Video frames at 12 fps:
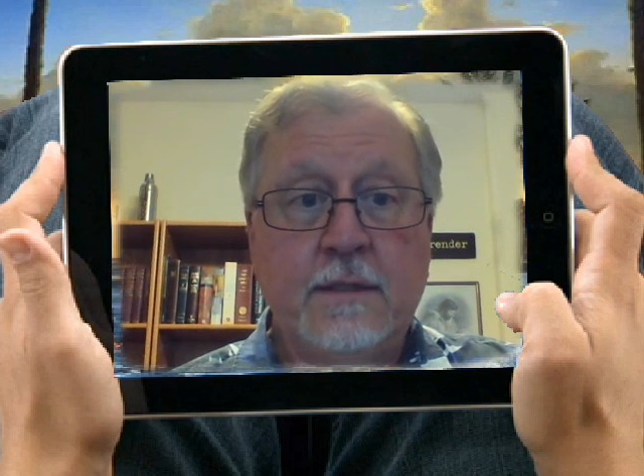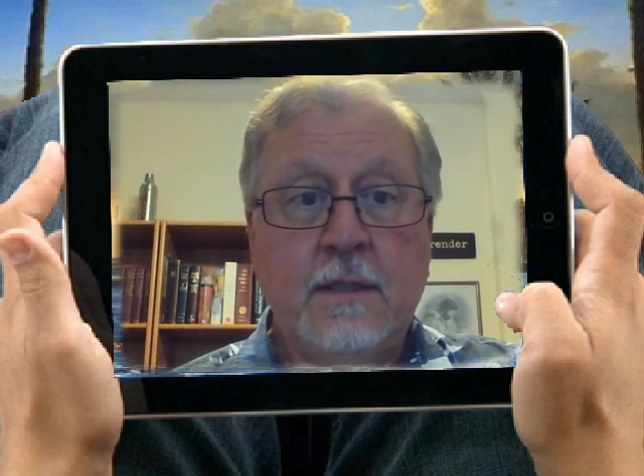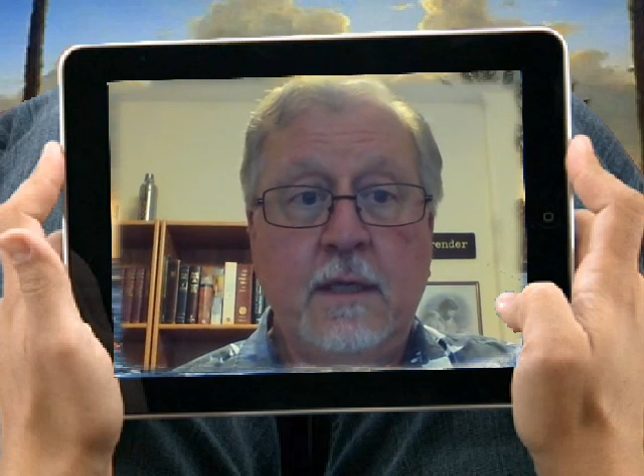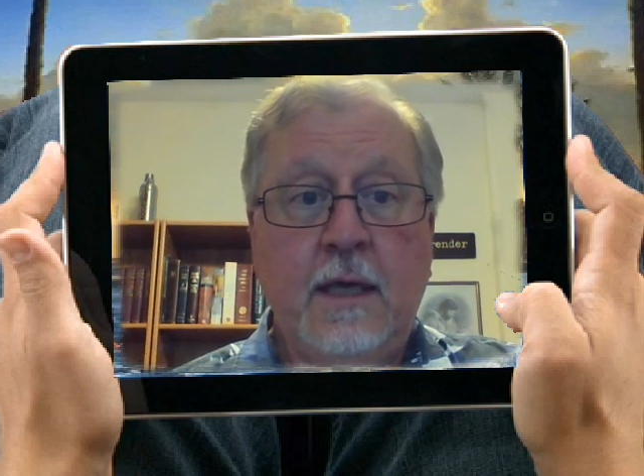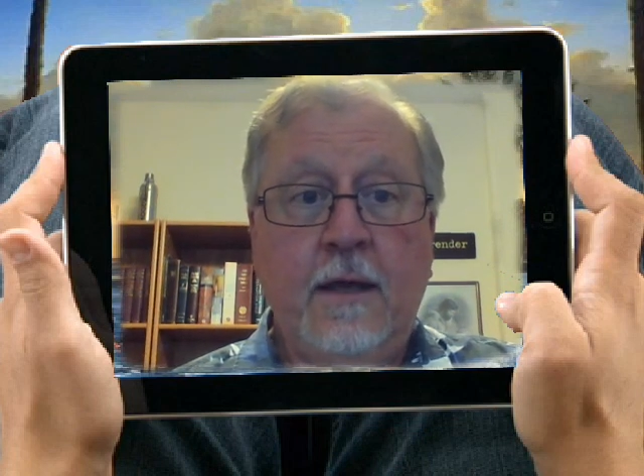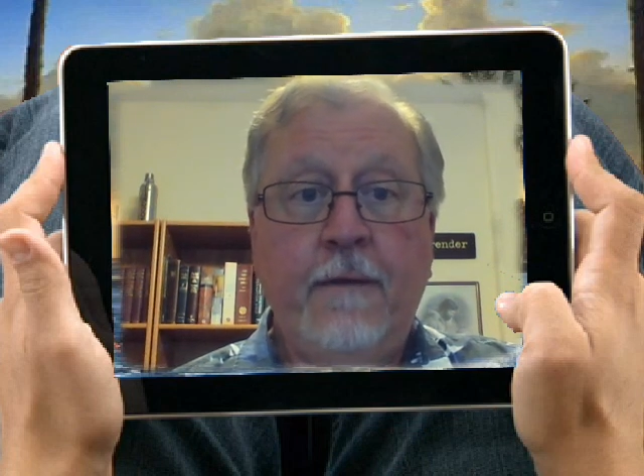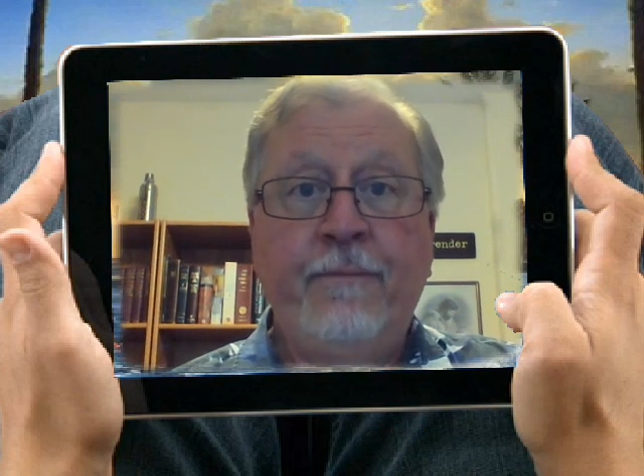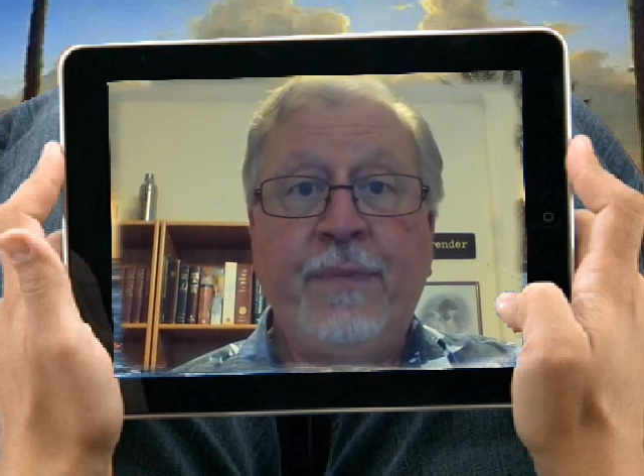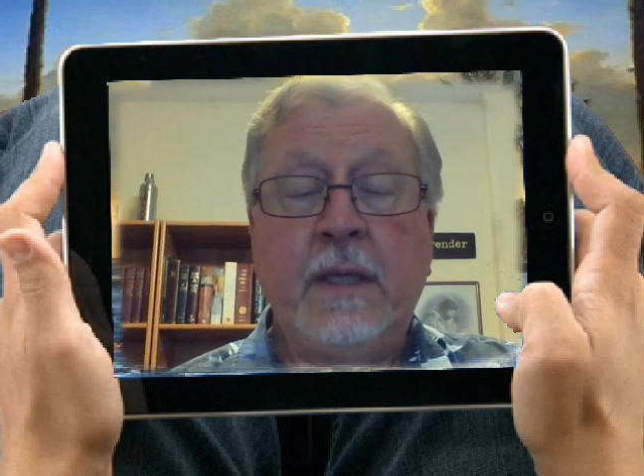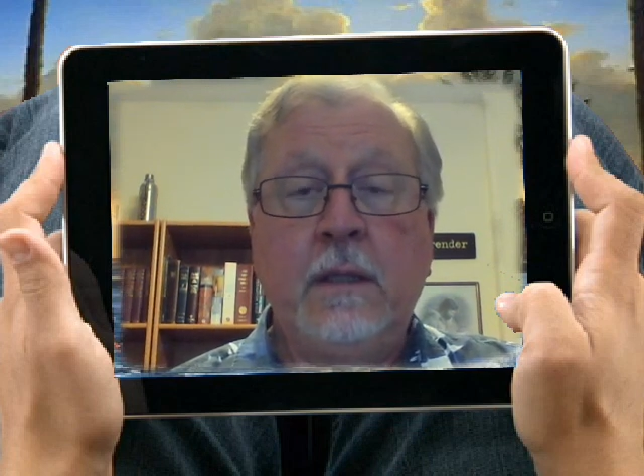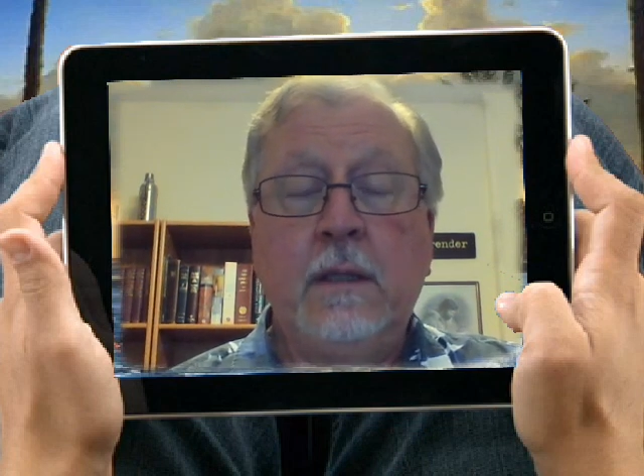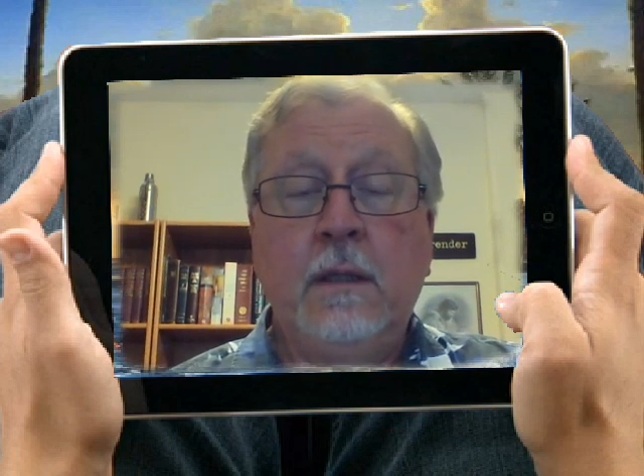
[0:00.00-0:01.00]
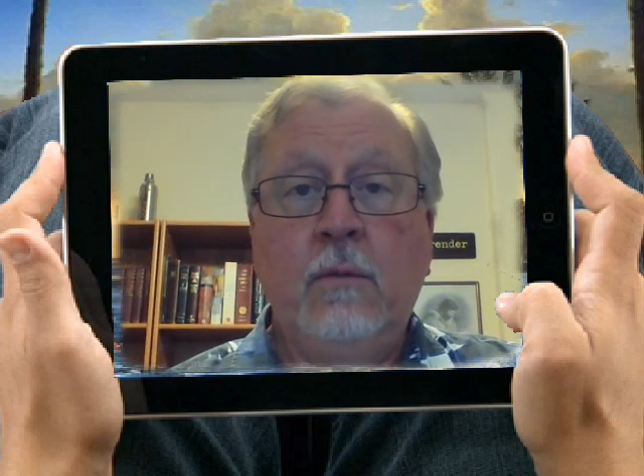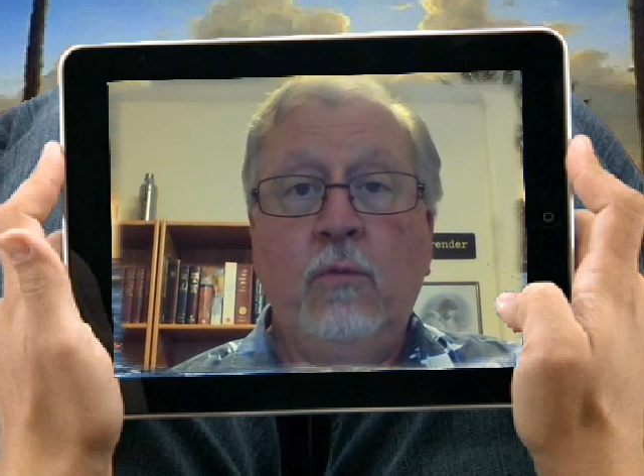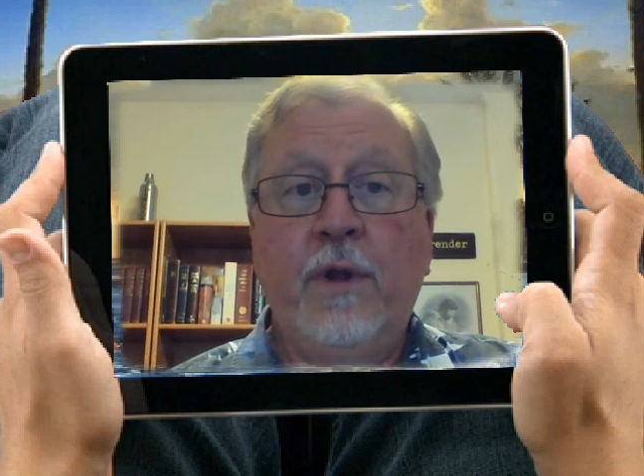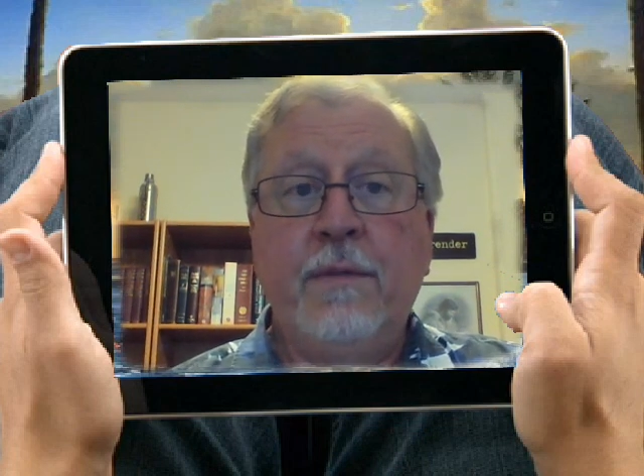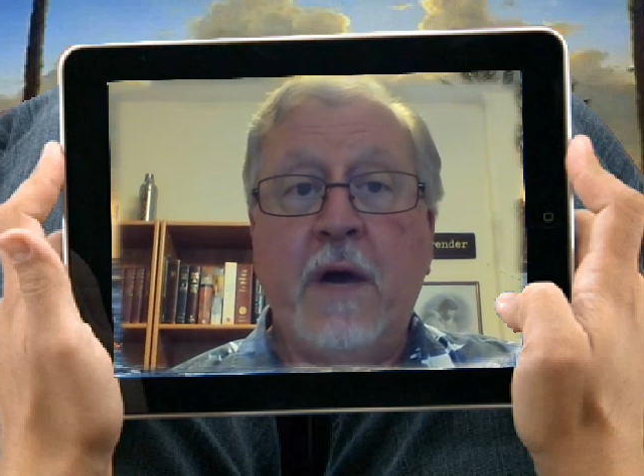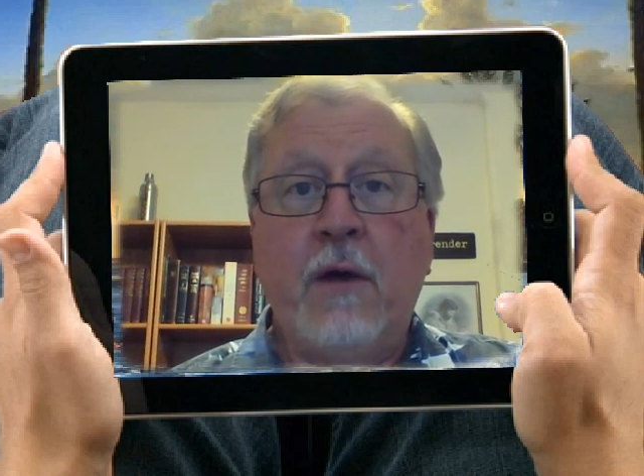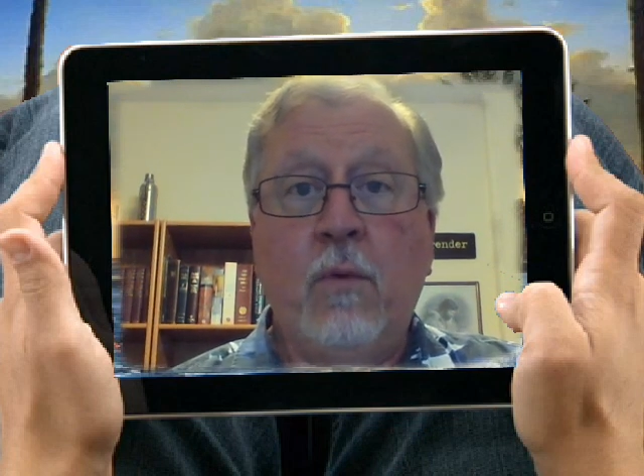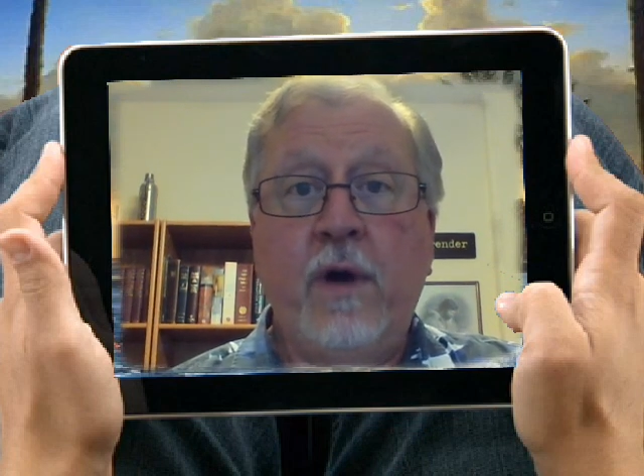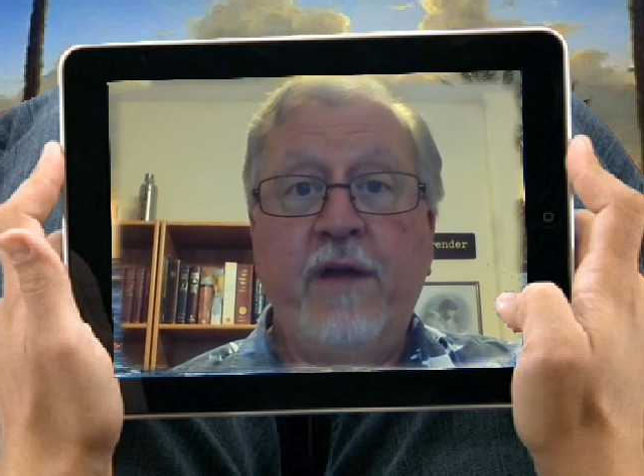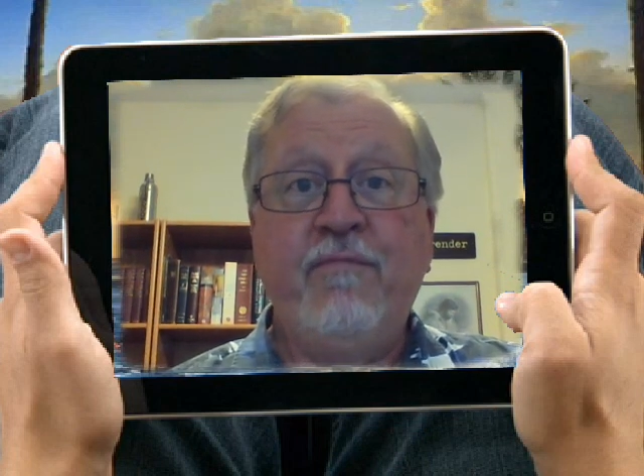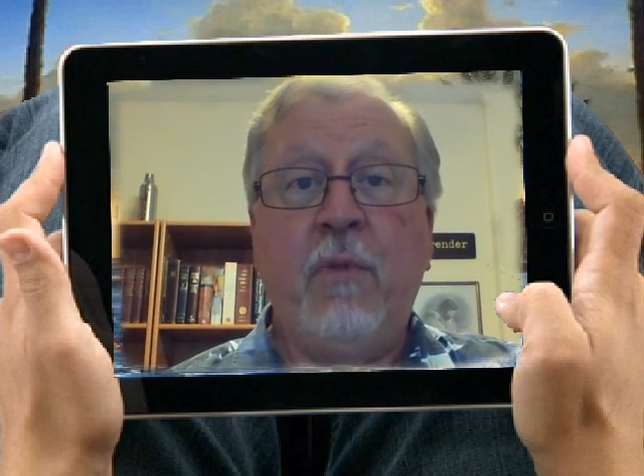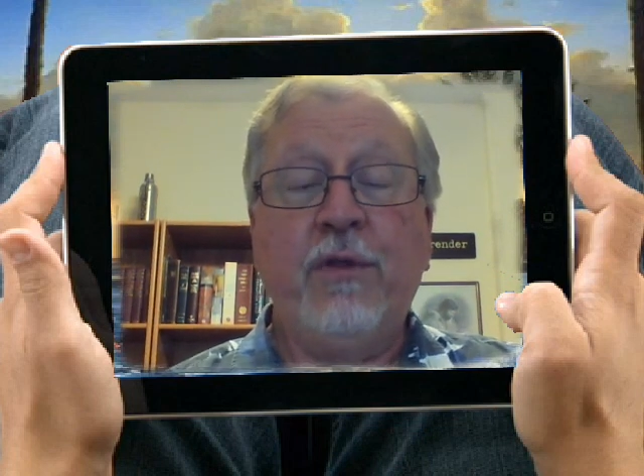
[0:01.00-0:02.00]
yesterday with my
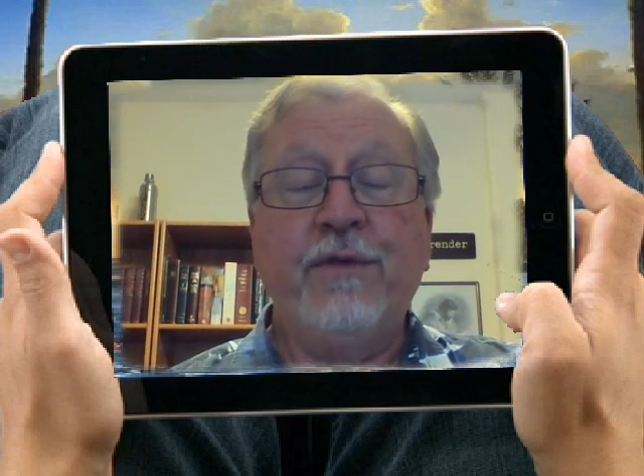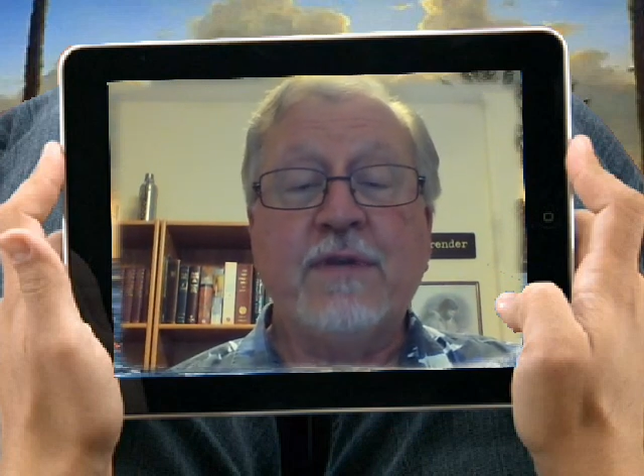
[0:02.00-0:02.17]
wife.